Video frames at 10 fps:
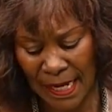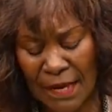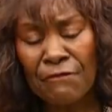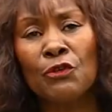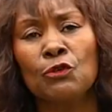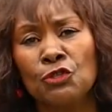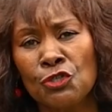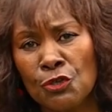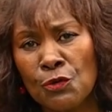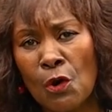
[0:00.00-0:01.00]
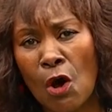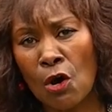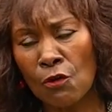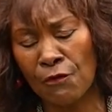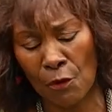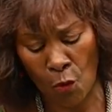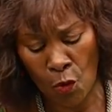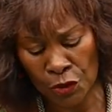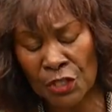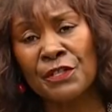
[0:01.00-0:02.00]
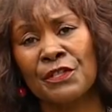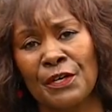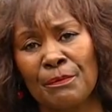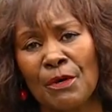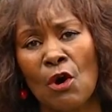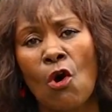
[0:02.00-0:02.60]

if you do overwater them,